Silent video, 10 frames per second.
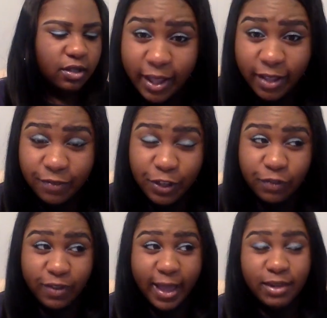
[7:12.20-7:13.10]
If
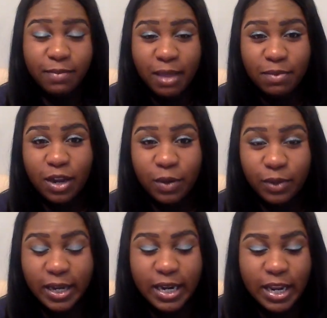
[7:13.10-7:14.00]
you've had a baby
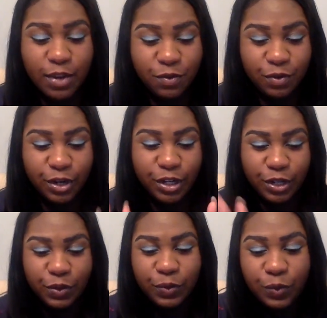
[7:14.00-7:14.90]
already, or
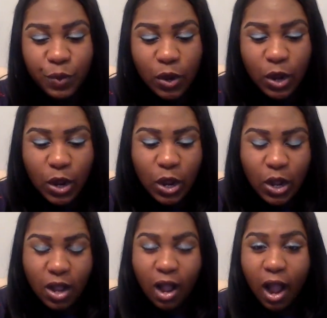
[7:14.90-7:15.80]
you
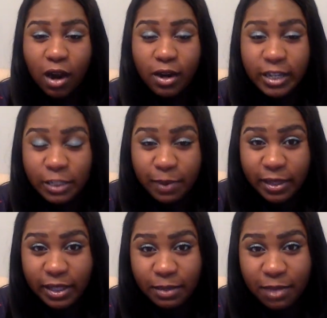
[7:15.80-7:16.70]
are
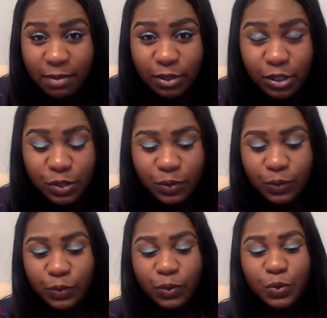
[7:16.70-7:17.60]
expecting a baby
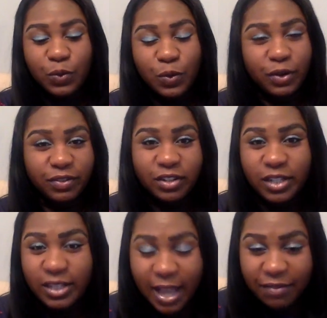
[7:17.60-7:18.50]
soon, or if you
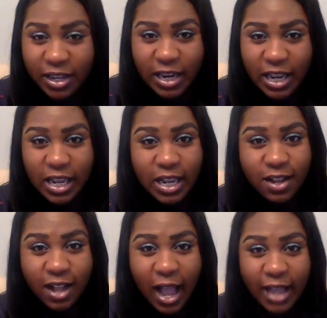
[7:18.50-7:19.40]
just have any
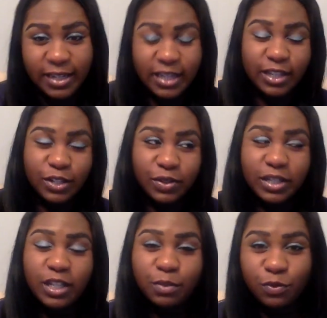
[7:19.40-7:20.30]
ideas or
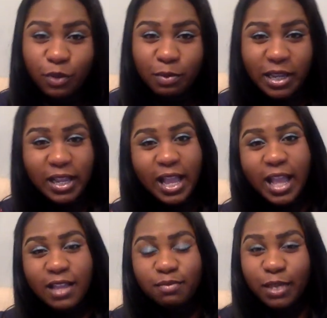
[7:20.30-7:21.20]
tips for me,
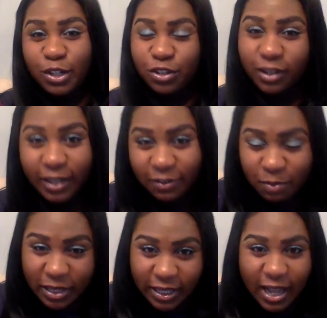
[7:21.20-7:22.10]
make sure you leave them
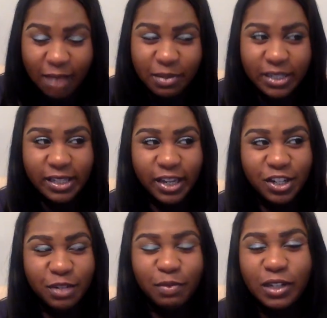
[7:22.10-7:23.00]
in the comment
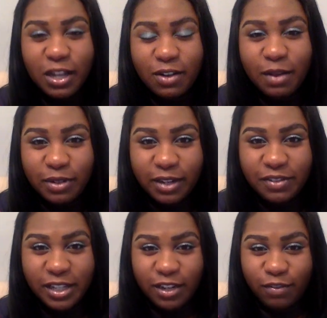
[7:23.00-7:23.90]
section below. I would love
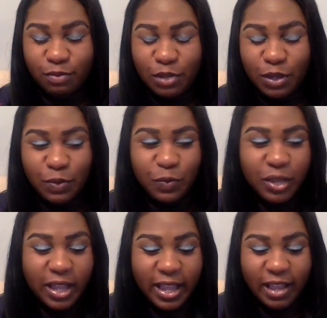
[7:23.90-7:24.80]
to hear from you.
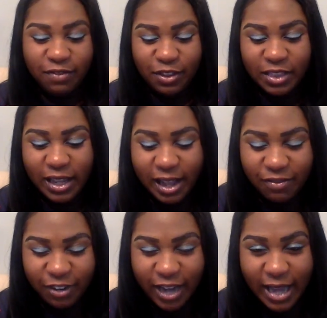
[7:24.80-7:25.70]
If you think I
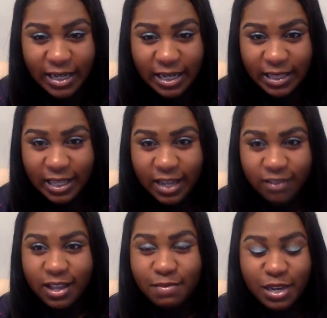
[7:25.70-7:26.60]
forgot anything,
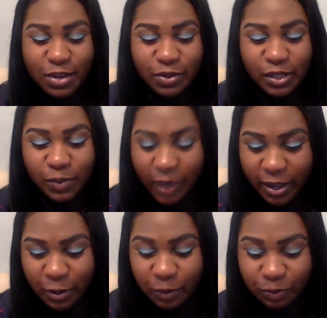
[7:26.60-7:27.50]
let me know as
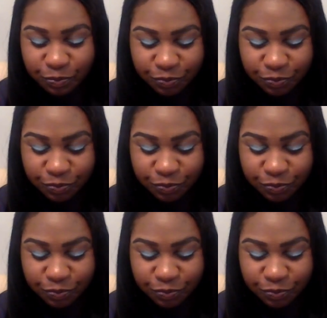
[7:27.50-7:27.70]
well.